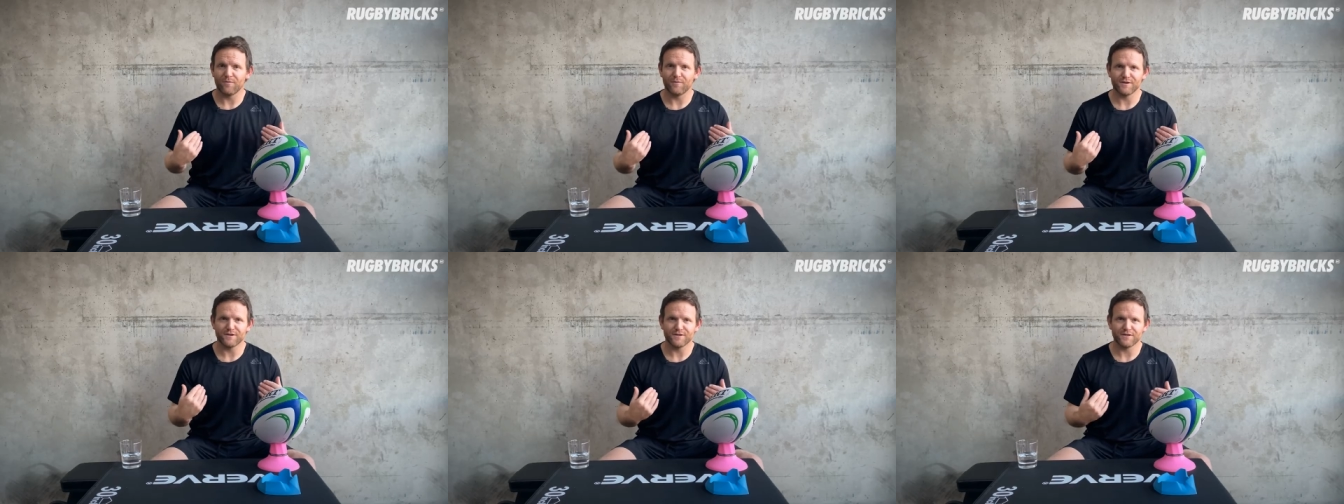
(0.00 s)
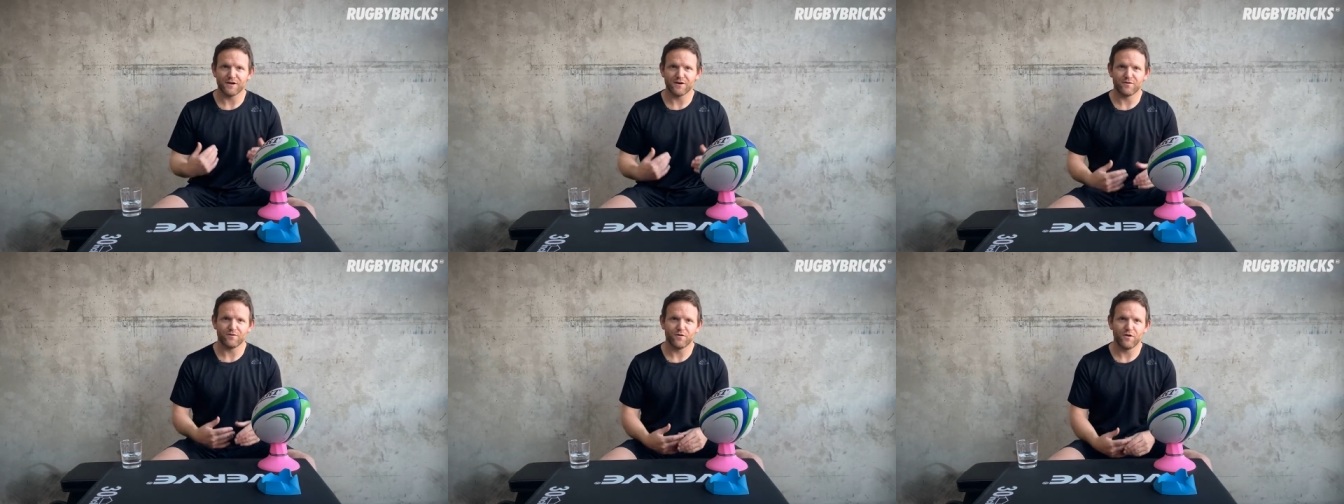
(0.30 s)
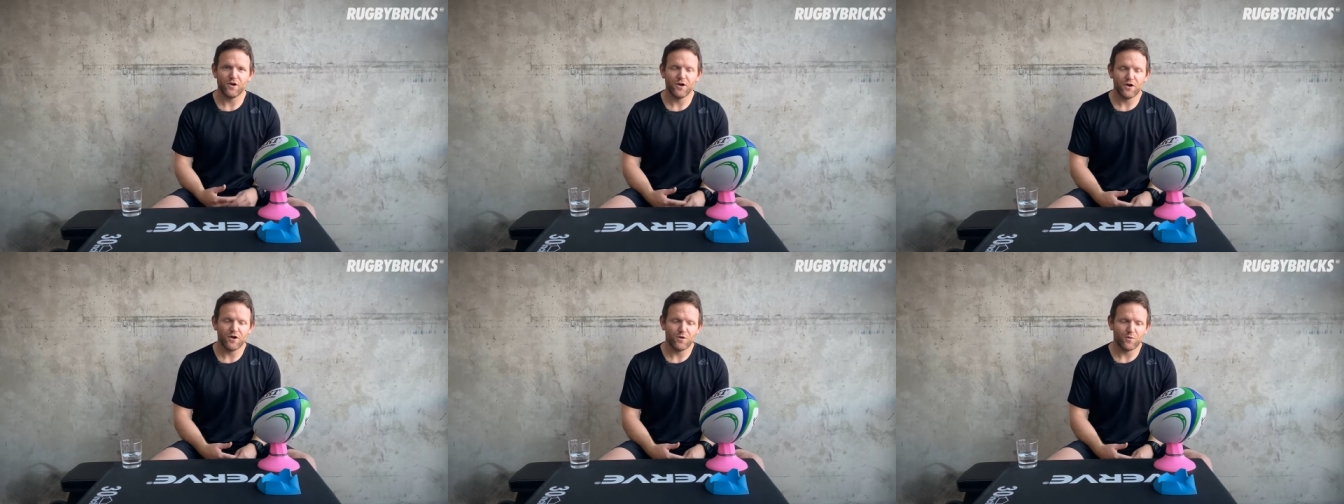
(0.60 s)
myself
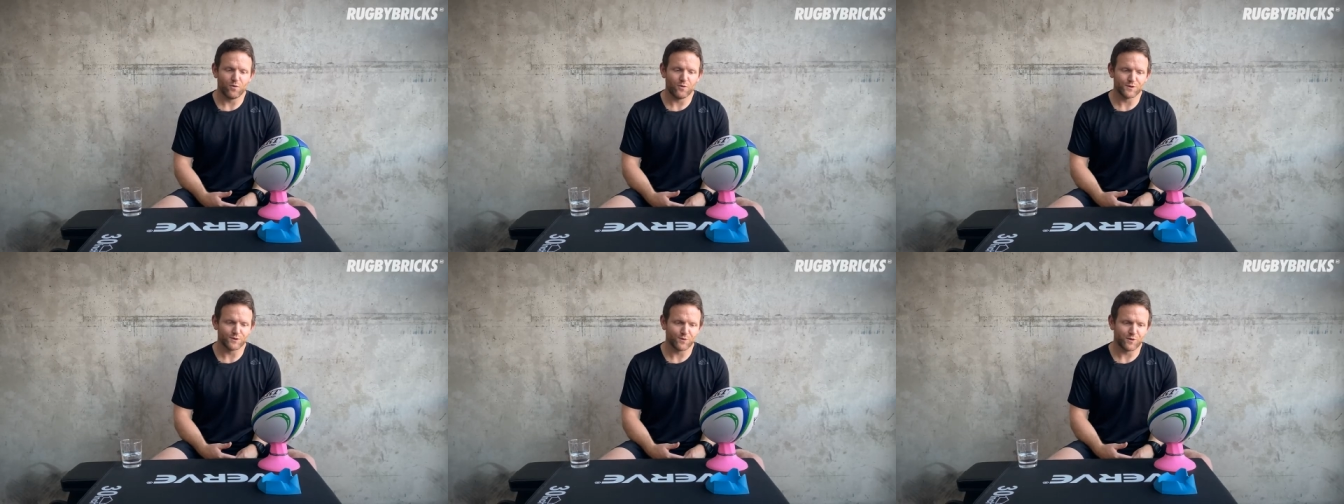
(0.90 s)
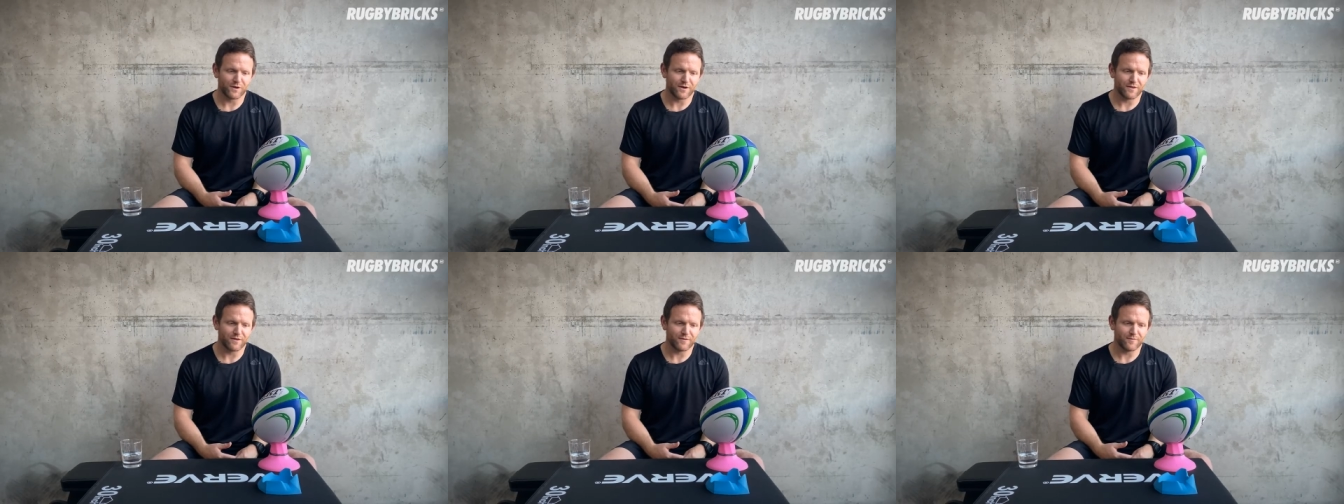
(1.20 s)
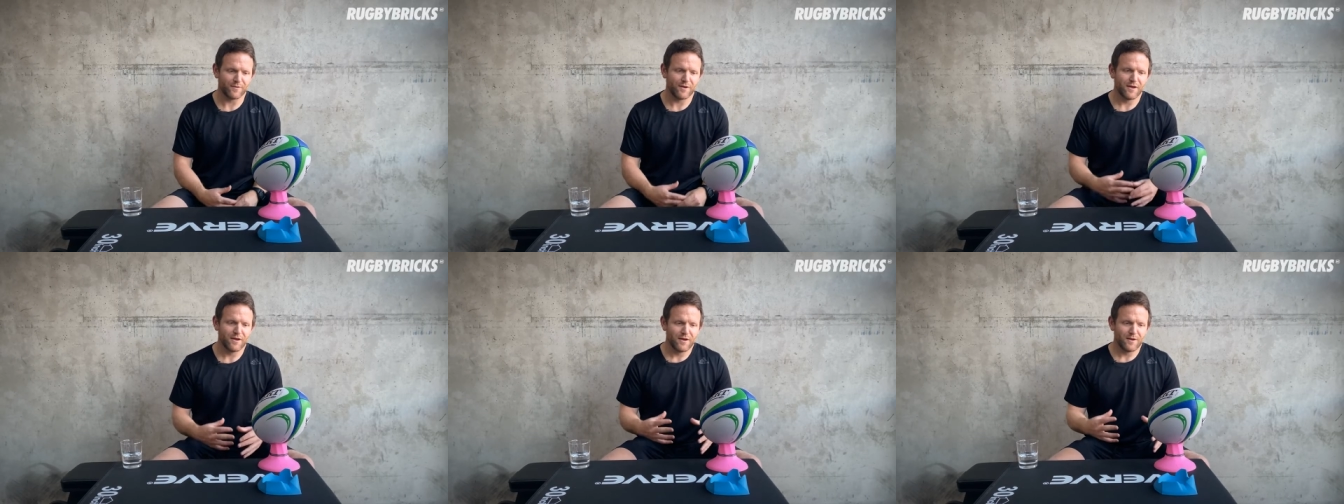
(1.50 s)
was one of them.
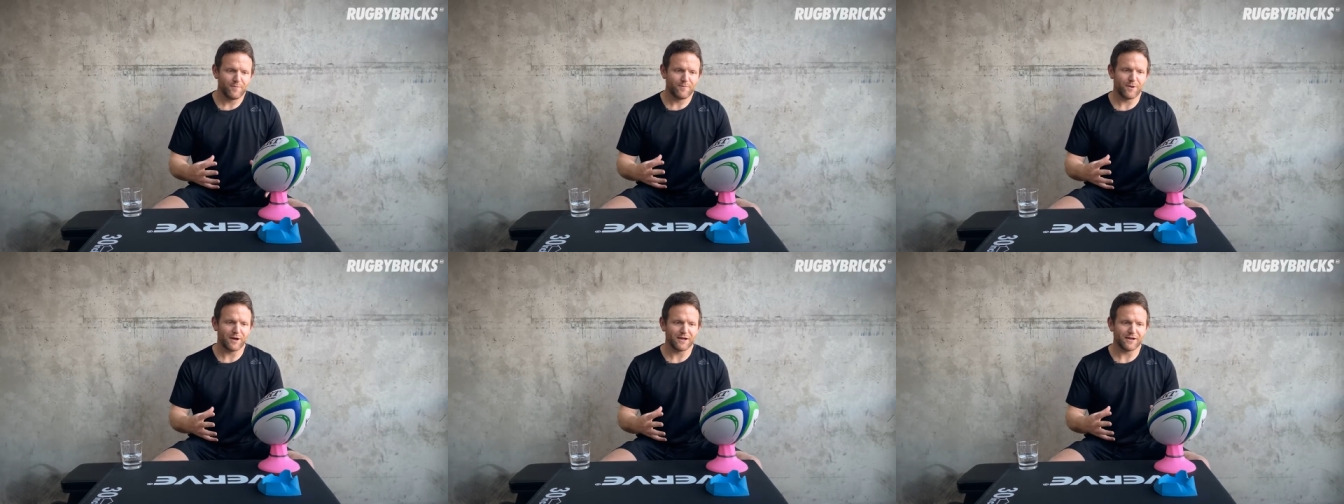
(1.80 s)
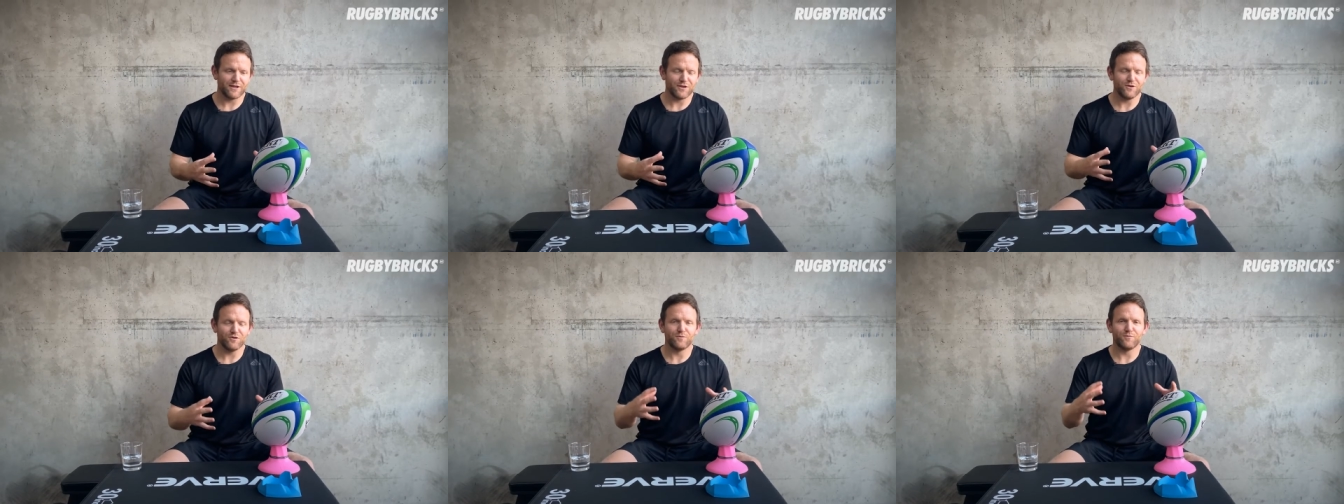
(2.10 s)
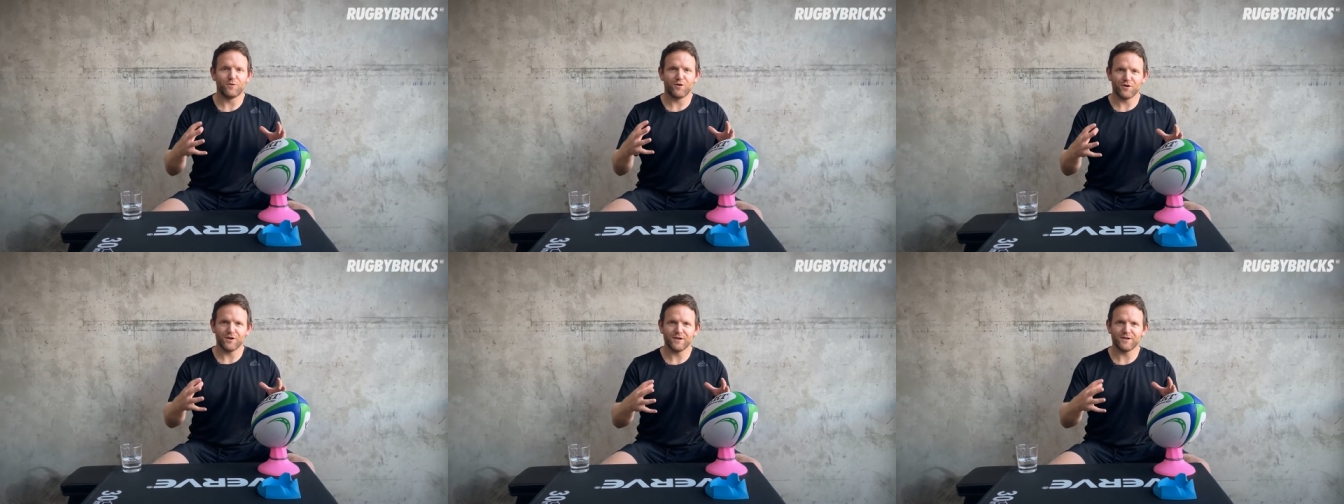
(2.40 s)
But your
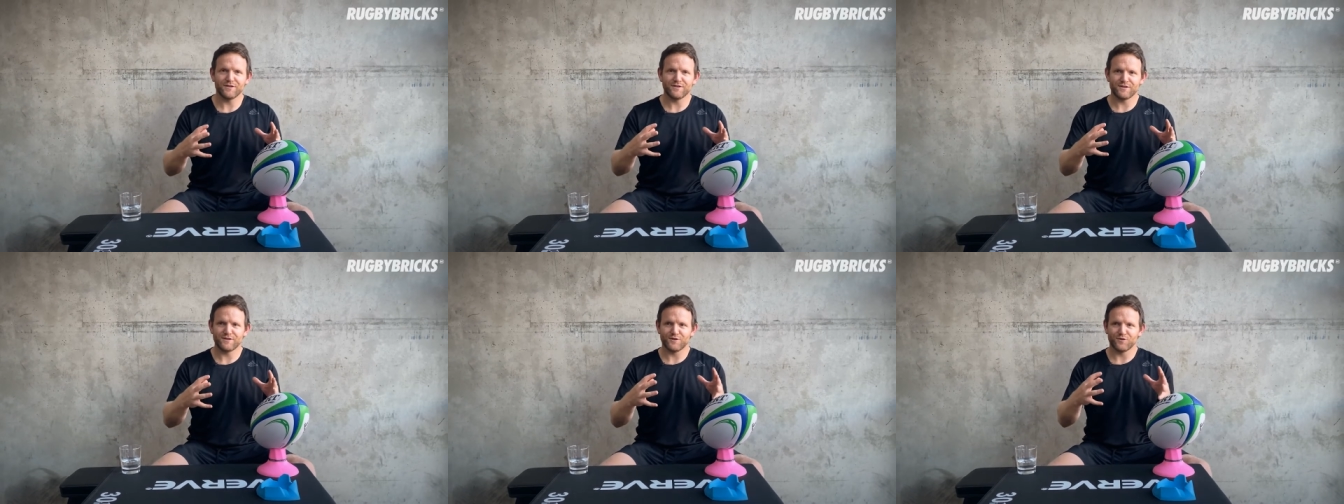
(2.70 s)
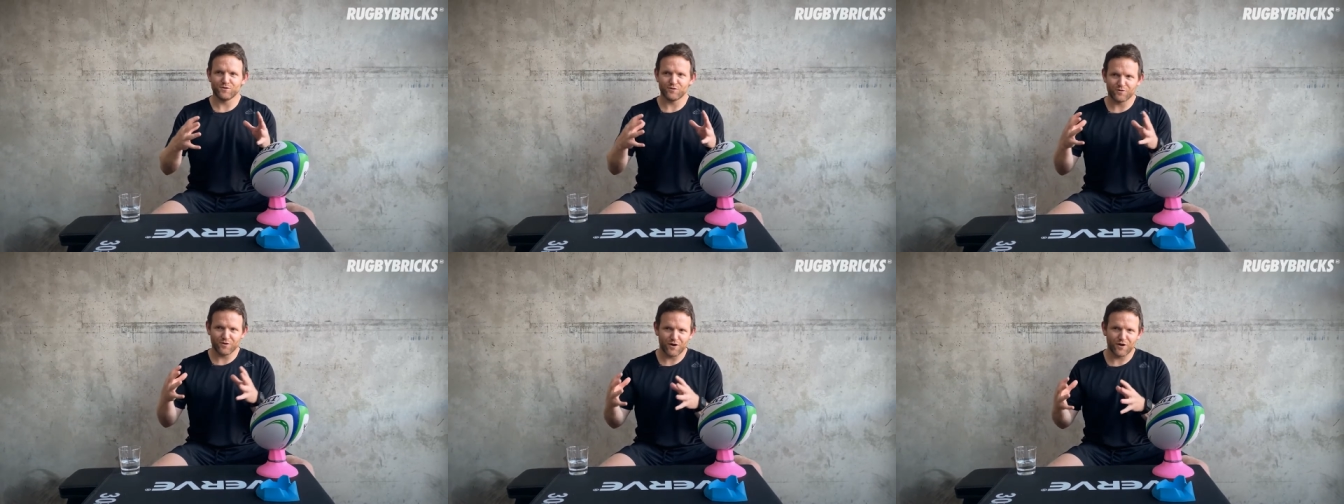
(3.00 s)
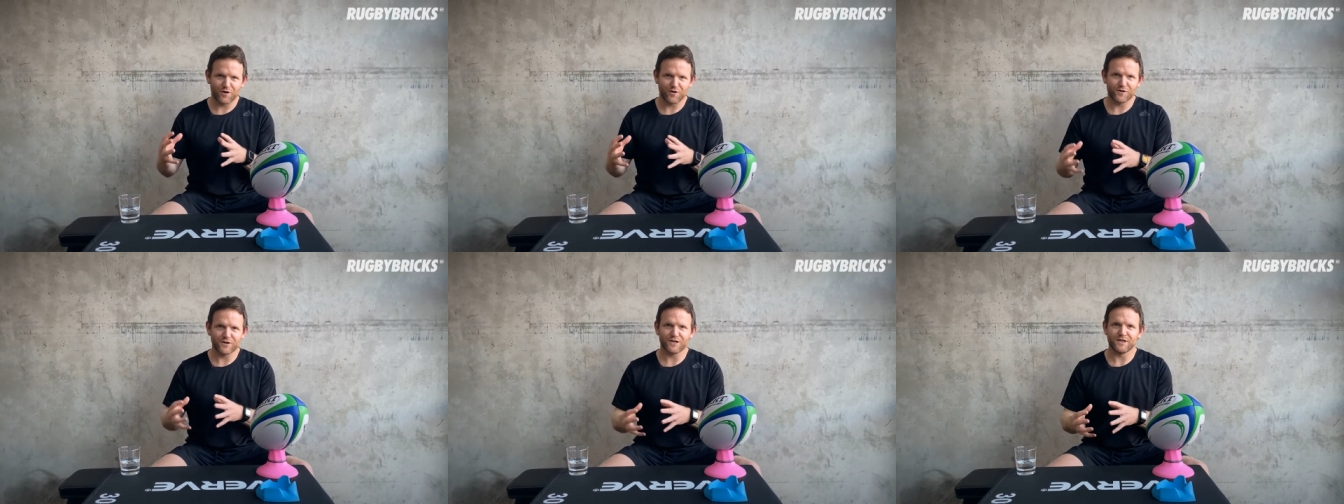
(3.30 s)
body is still
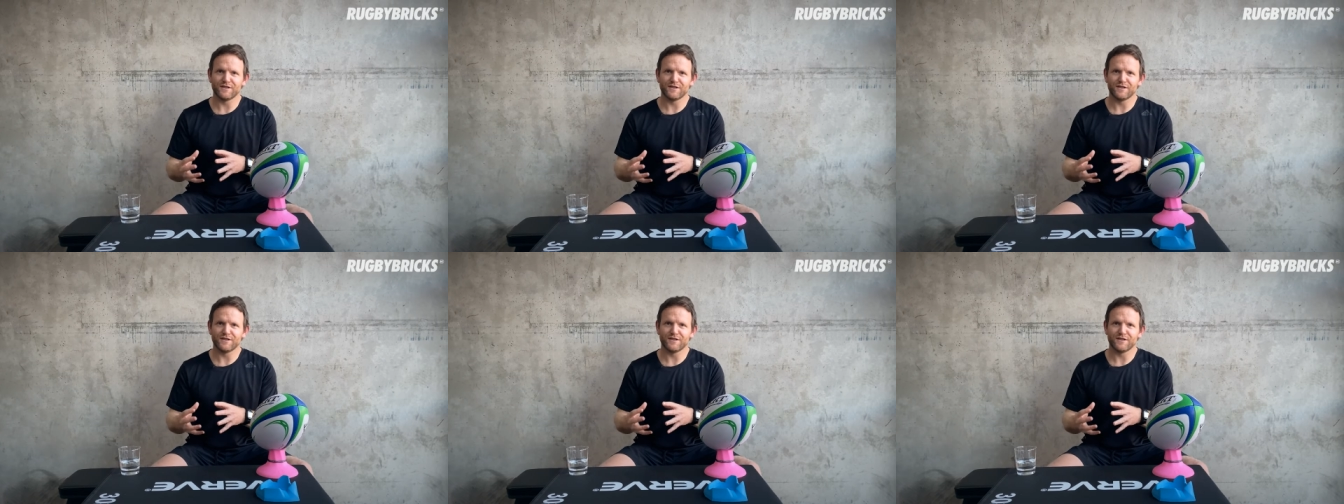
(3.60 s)
growing,